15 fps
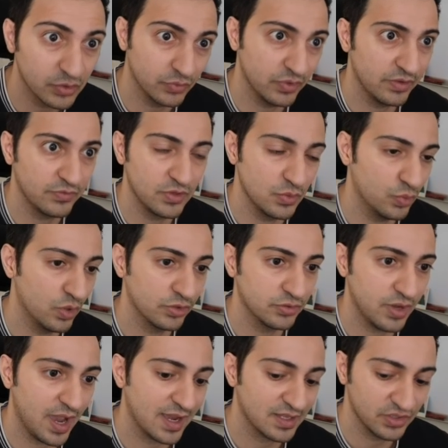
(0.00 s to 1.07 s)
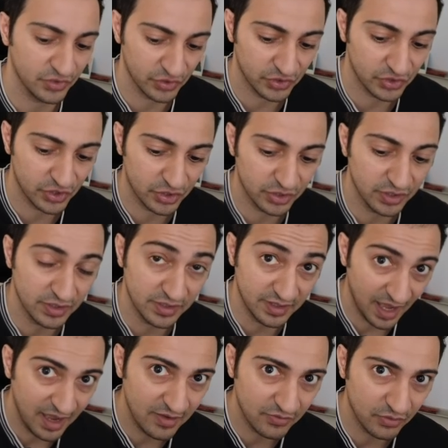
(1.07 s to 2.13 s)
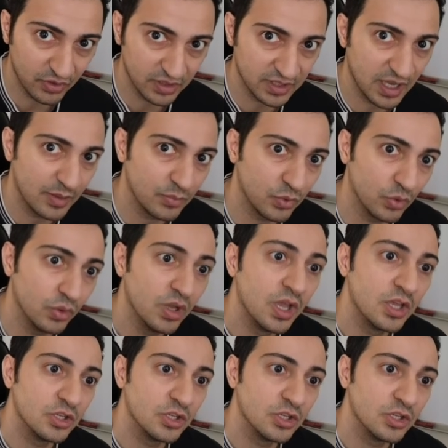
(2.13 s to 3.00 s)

So if you want to access a certain day, for example,